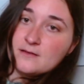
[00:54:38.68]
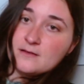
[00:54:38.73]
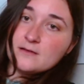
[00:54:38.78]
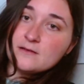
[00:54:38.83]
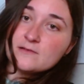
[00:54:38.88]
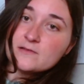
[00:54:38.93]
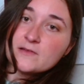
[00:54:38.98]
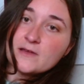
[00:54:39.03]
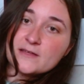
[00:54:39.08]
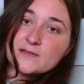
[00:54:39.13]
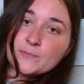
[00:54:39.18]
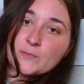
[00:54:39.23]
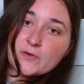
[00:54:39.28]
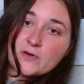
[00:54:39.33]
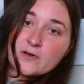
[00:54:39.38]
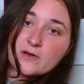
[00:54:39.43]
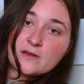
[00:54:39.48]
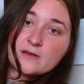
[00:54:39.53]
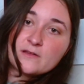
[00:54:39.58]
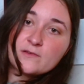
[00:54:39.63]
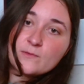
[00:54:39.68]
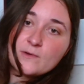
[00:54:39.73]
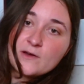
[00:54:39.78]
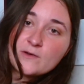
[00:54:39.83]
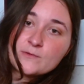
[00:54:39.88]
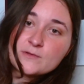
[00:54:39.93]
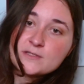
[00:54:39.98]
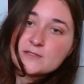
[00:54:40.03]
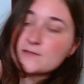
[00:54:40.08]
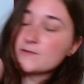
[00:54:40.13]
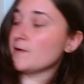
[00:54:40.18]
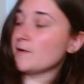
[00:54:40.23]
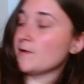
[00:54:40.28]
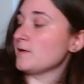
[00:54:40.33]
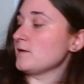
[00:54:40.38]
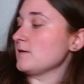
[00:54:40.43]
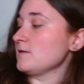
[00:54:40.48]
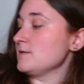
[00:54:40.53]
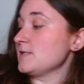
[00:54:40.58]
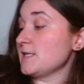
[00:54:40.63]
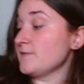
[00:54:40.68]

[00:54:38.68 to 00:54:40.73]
size pocket as well, which is quite nice.